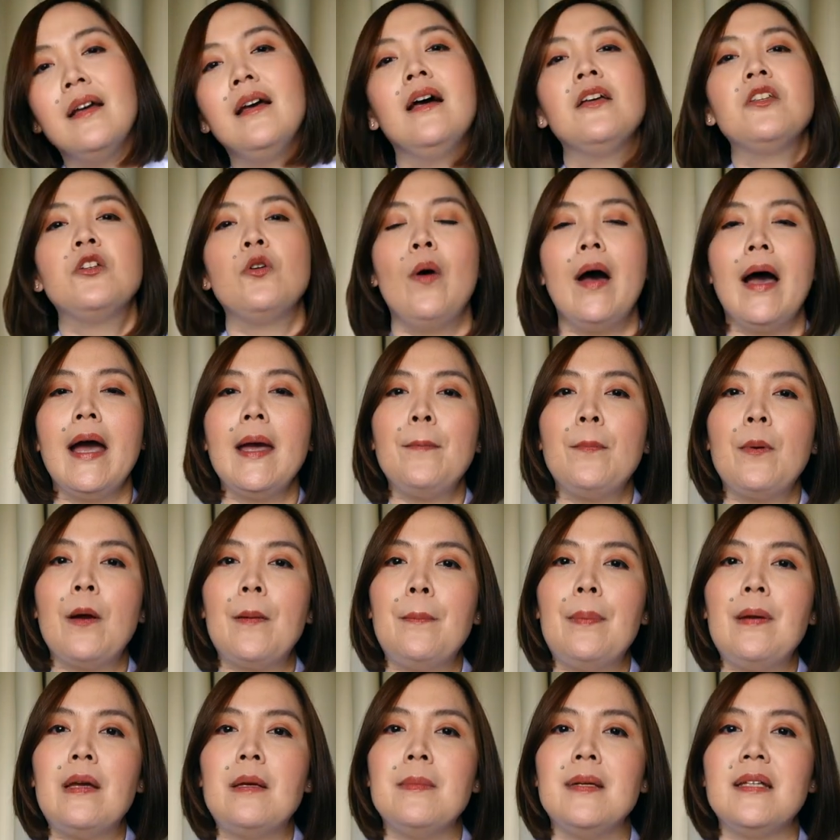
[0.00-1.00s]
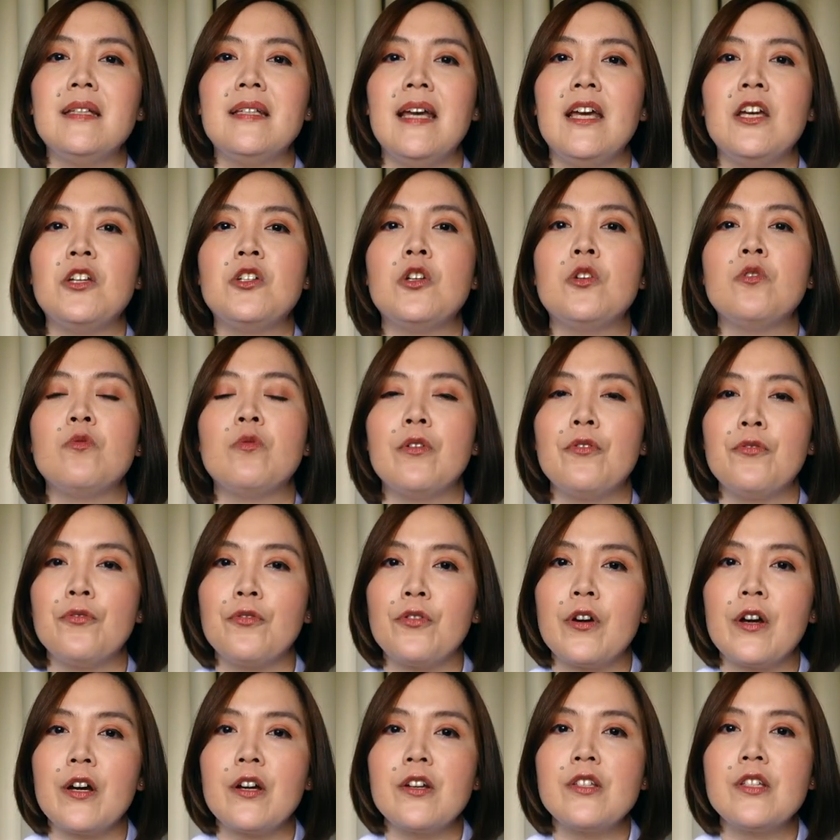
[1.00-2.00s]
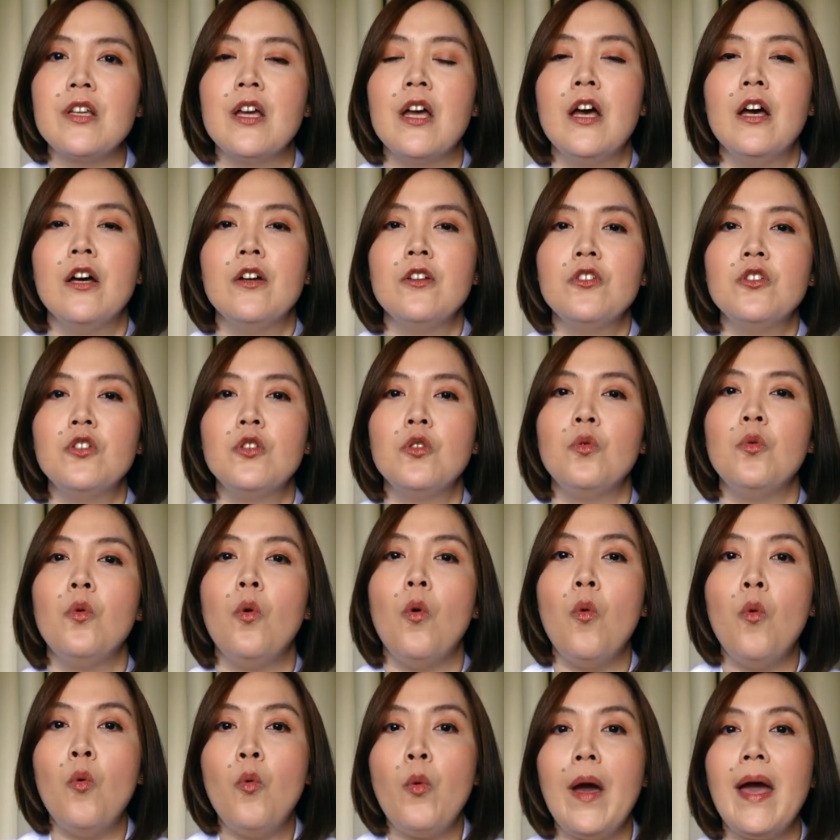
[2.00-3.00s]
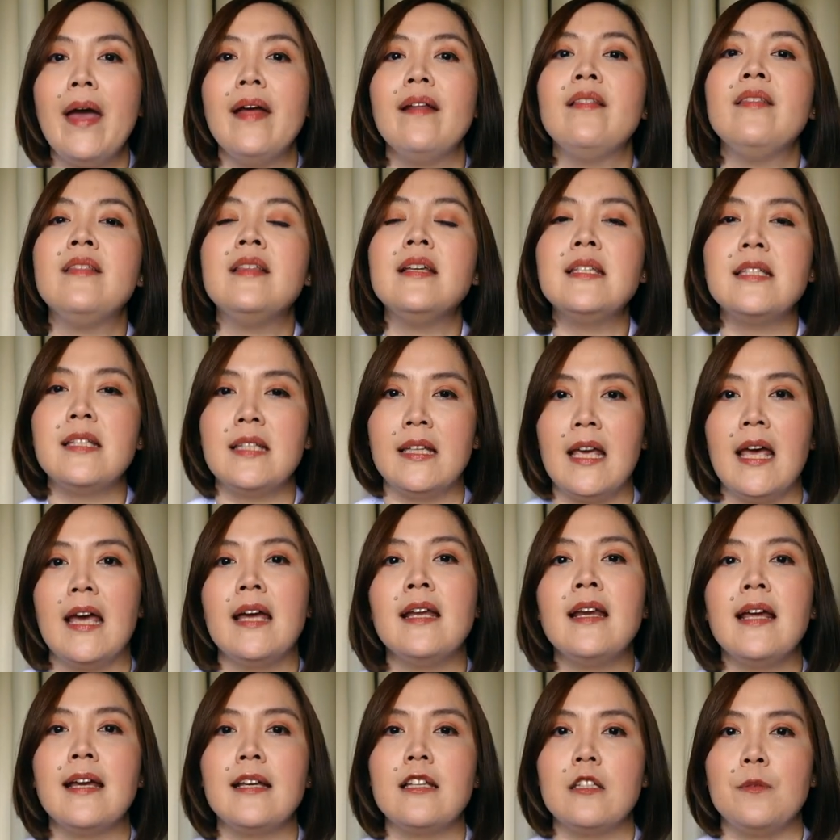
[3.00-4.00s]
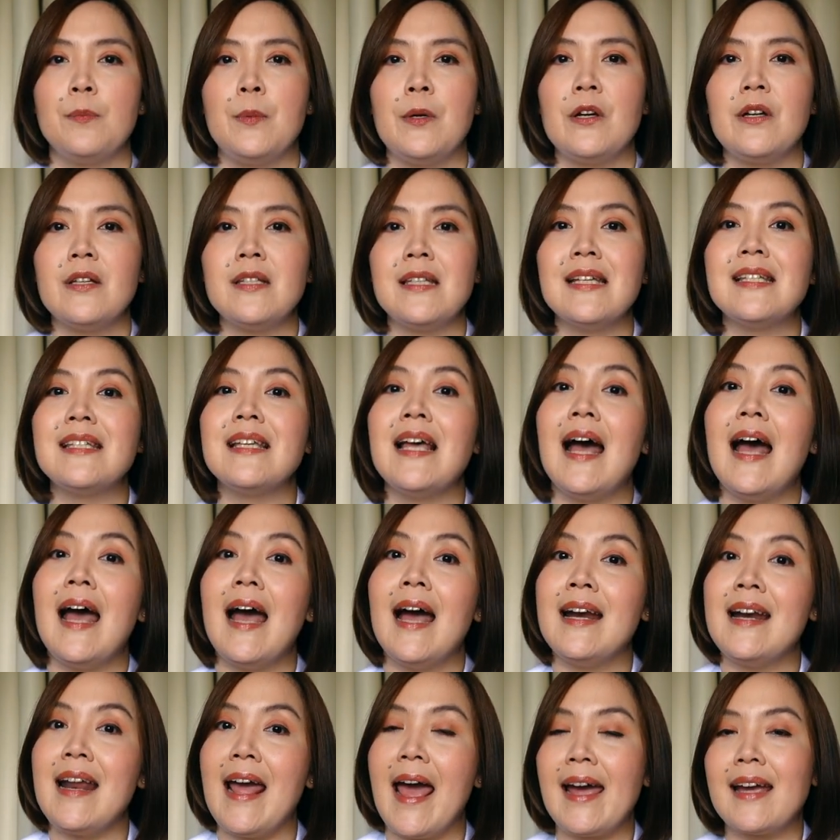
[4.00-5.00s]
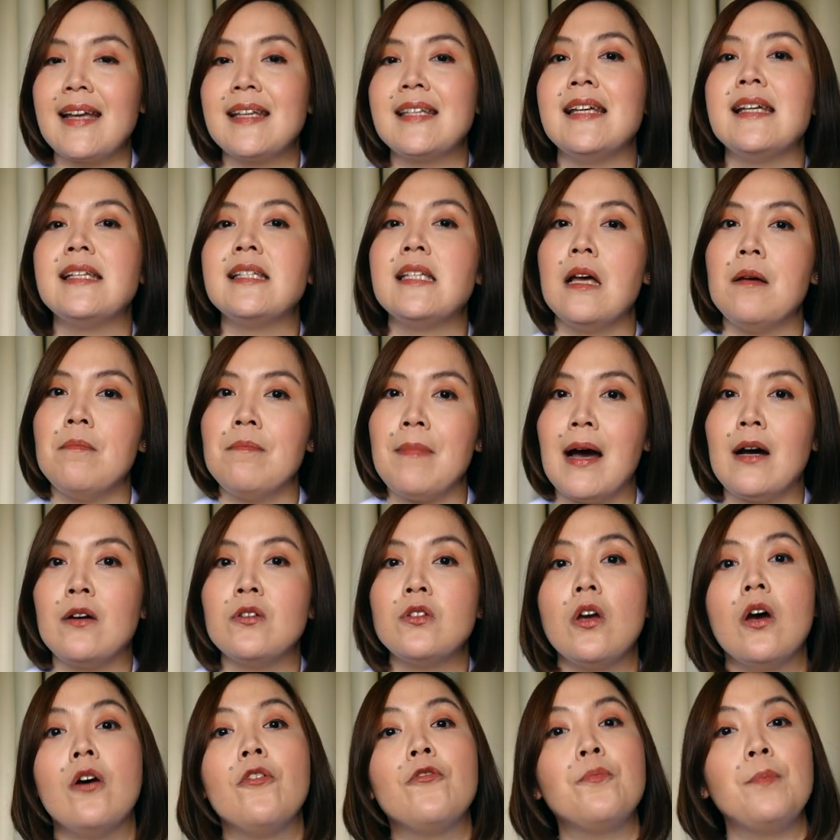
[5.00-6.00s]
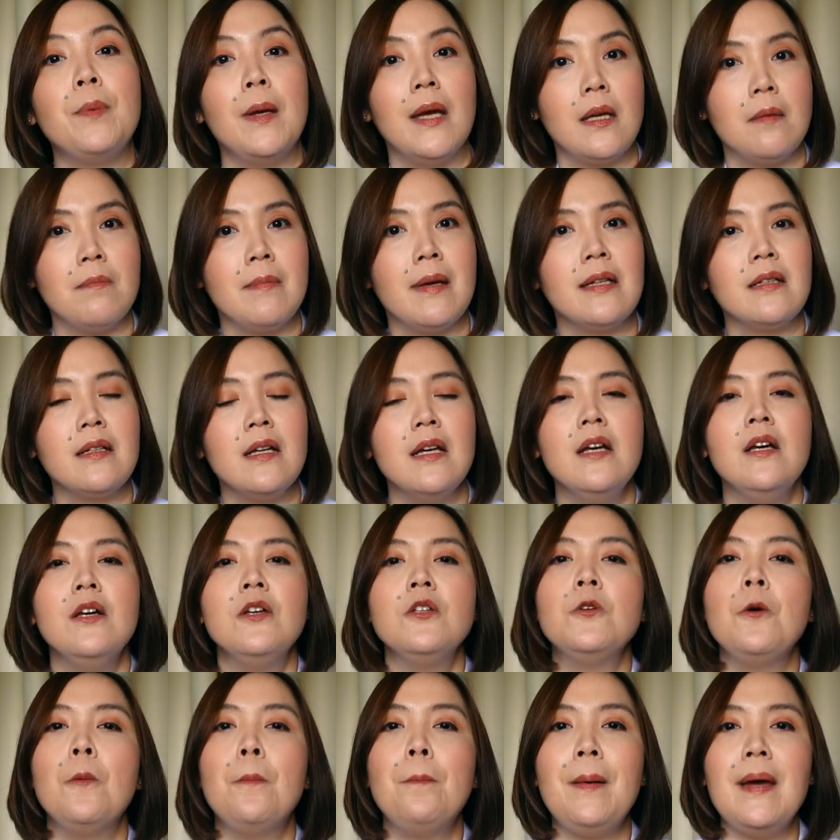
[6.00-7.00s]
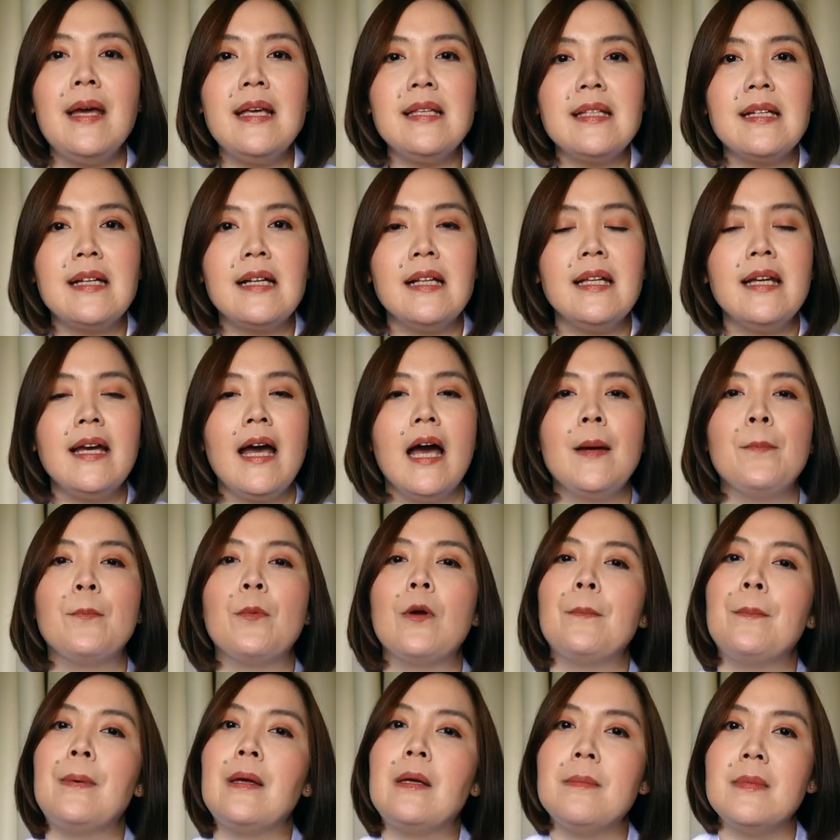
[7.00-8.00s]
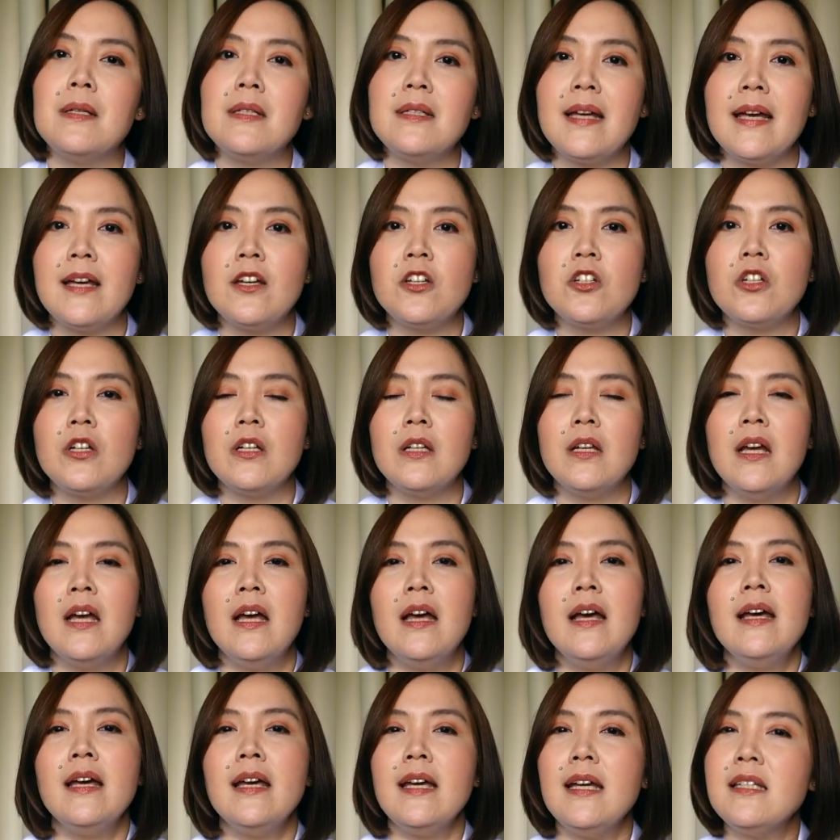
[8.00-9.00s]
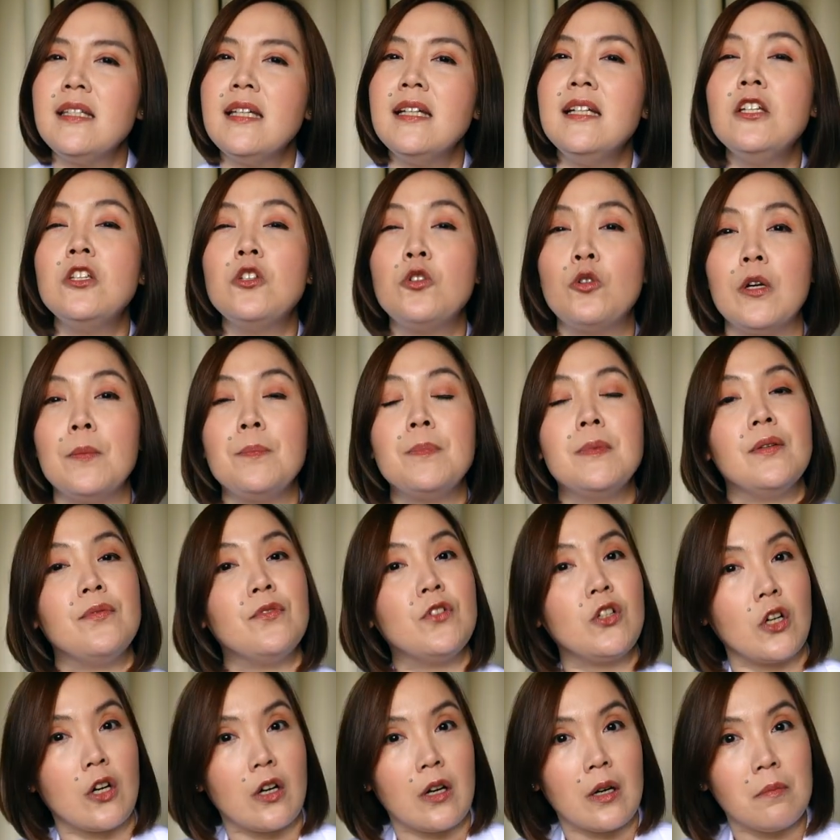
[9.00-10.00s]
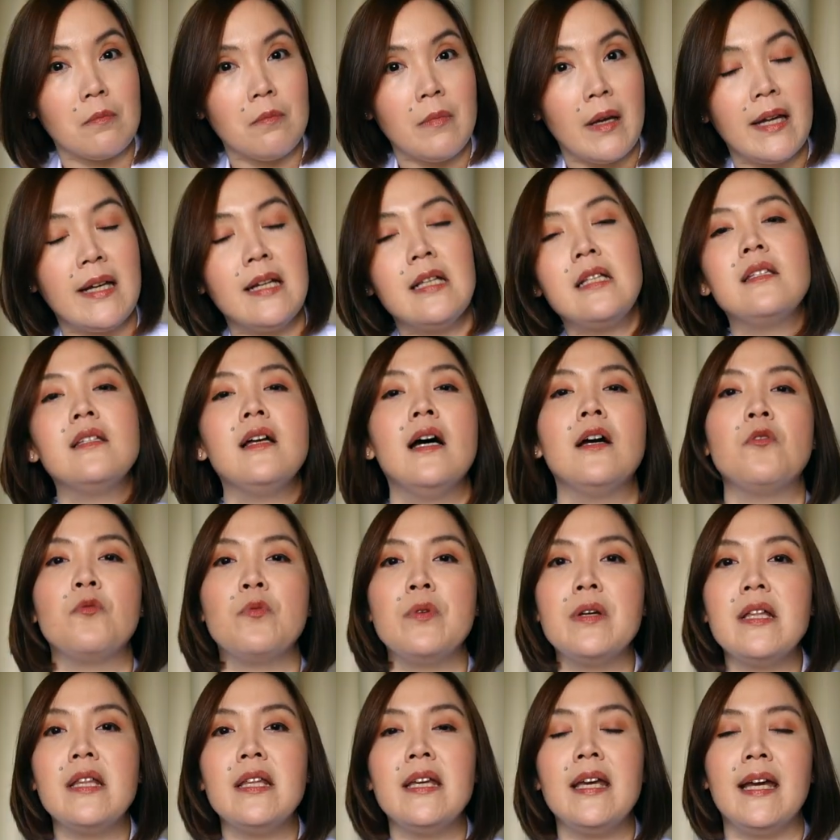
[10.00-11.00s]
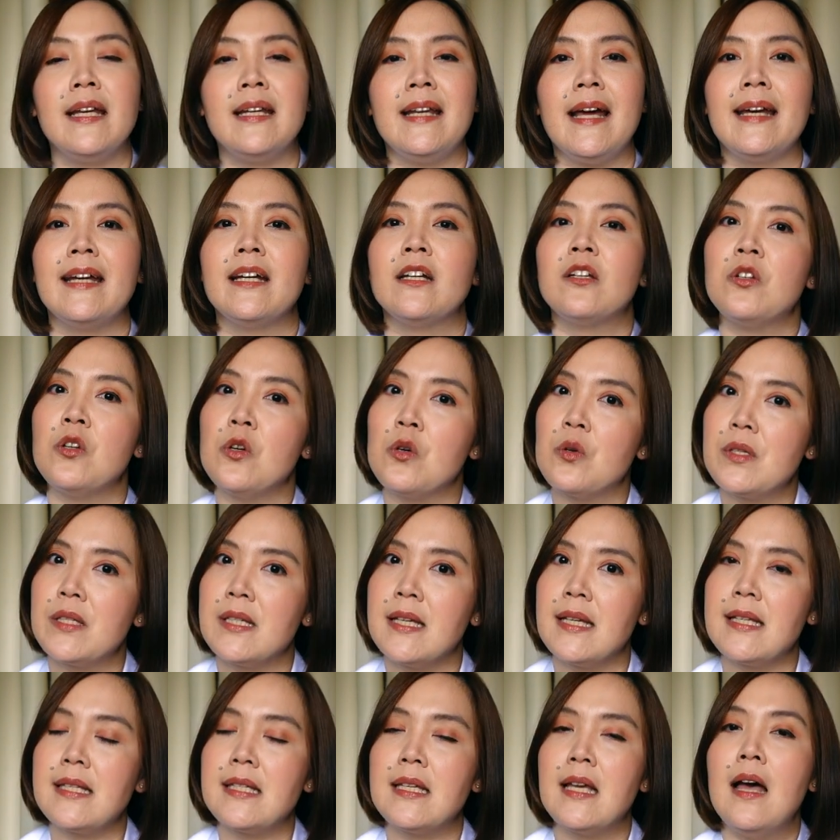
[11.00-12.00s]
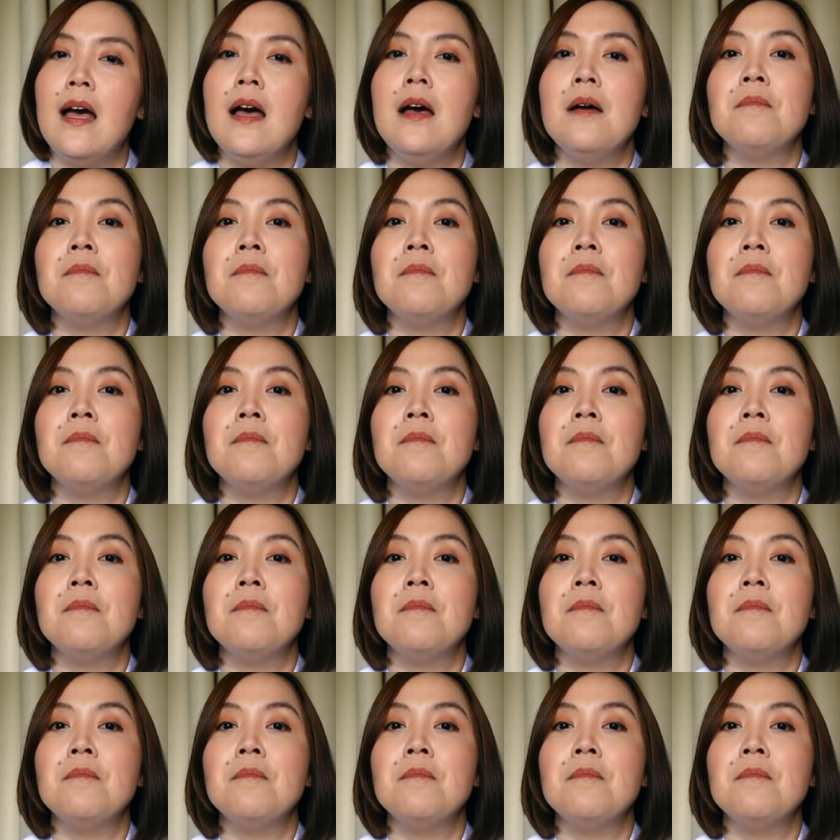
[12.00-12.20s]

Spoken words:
So hyperpigmentation refers to when the skin experiences an excess amount of pigment. So basically, hyperpigmentation is a descriptive term and it's not really a diagnosis.